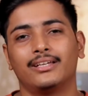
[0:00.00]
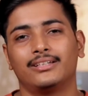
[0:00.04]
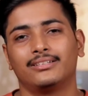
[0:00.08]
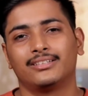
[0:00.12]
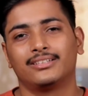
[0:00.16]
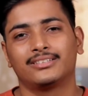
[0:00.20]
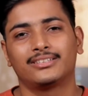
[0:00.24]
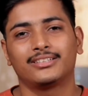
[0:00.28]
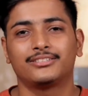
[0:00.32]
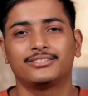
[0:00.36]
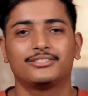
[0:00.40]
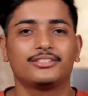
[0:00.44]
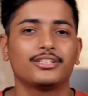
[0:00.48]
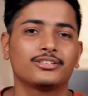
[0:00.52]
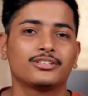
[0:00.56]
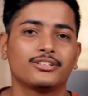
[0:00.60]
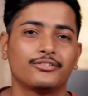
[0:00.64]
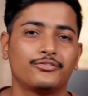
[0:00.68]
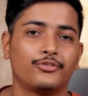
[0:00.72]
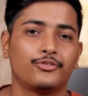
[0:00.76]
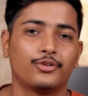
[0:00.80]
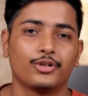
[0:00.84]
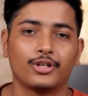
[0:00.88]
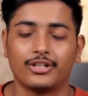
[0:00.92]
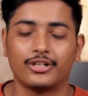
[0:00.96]
this is just a
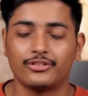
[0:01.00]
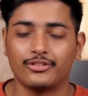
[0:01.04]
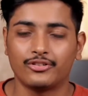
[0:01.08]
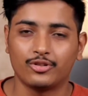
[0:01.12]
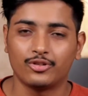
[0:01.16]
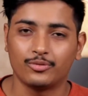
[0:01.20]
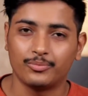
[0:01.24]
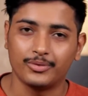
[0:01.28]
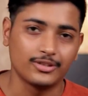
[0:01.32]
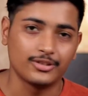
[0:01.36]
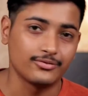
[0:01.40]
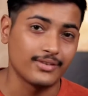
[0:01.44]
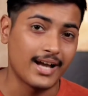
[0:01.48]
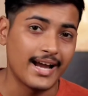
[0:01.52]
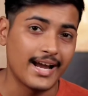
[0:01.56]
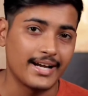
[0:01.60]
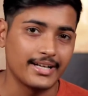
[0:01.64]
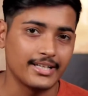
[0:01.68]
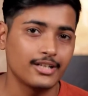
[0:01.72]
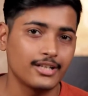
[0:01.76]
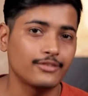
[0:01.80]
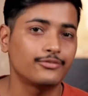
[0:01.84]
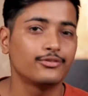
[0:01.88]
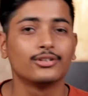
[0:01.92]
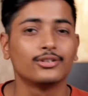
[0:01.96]
400 rupees wired
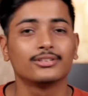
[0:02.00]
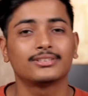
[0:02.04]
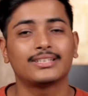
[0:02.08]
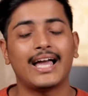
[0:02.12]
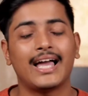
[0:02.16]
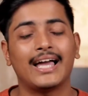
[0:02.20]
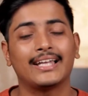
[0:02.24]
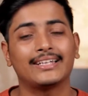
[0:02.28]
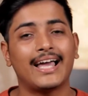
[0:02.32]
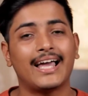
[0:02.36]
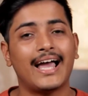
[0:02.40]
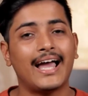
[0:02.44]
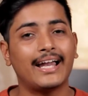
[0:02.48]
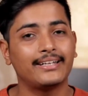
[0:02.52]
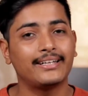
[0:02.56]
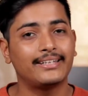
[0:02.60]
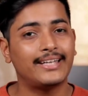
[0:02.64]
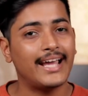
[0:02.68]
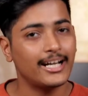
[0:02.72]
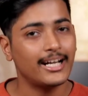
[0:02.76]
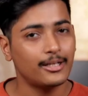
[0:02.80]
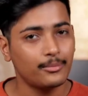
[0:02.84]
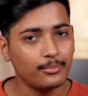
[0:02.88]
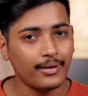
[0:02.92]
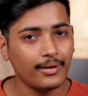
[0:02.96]
earphones, and at
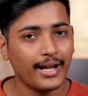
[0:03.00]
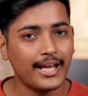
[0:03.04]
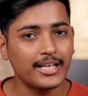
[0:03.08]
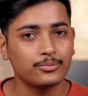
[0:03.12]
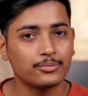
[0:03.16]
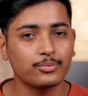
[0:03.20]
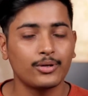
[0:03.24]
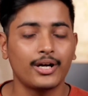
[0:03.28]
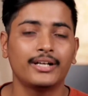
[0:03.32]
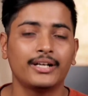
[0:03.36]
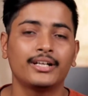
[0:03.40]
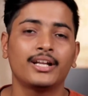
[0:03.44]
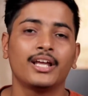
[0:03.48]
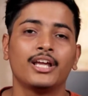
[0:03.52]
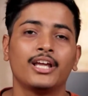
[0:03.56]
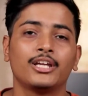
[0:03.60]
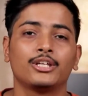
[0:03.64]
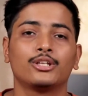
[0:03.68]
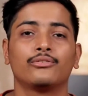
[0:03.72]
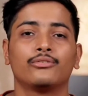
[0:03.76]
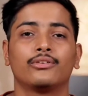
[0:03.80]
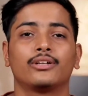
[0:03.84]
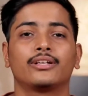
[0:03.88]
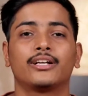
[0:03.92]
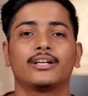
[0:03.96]
that price point
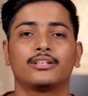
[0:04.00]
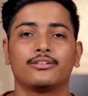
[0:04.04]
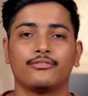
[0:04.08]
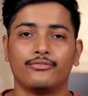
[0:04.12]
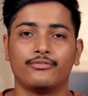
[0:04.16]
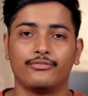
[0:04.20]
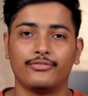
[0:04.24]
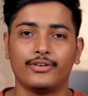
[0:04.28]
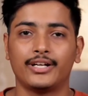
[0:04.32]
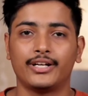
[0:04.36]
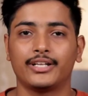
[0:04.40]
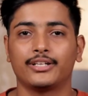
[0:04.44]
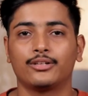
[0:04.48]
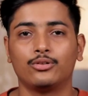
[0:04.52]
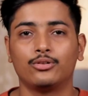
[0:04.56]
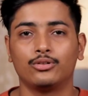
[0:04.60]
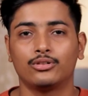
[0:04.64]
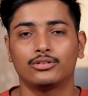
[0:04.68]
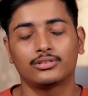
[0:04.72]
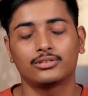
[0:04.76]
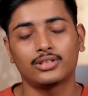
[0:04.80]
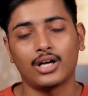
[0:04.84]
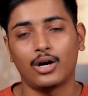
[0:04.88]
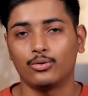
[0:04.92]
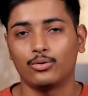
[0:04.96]
you will get a very good
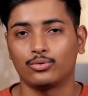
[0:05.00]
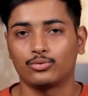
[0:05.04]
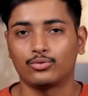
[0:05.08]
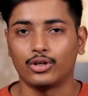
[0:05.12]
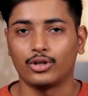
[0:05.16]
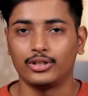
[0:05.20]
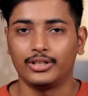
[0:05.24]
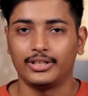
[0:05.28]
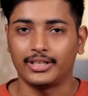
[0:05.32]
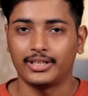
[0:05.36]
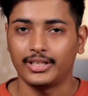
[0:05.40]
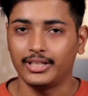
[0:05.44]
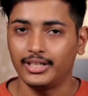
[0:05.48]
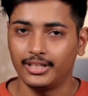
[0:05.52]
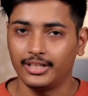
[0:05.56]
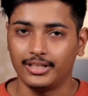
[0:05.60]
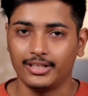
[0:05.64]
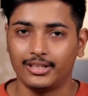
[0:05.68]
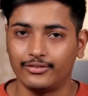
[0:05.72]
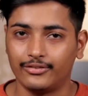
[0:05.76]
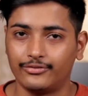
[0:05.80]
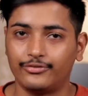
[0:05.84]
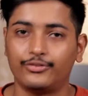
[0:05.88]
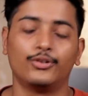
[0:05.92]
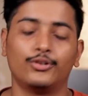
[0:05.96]
sound quality
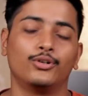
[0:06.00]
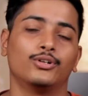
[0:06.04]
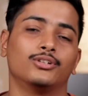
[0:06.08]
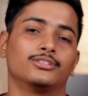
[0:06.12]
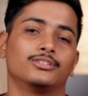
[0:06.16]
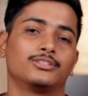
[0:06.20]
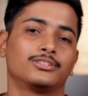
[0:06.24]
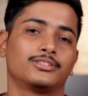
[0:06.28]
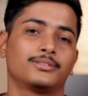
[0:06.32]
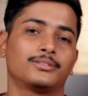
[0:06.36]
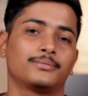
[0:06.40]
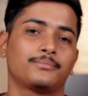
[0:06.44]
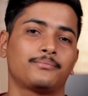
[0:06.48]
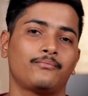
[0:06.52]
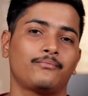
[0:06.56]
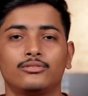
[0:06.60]
earphones.